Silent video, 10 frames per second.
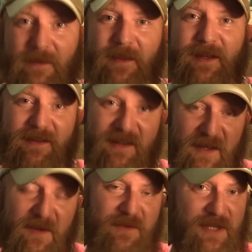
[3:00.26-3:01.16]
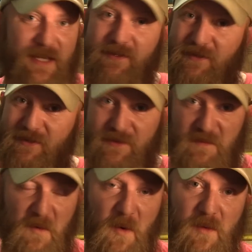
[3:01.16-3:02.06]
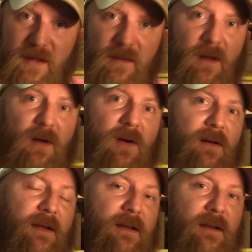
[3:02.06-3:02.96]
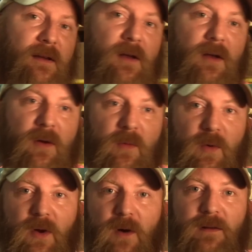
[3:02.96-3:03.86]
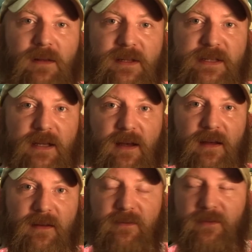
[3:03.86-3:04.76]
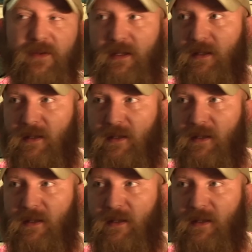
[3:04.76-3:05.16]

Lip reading: that DOJ is just rolling along regardless of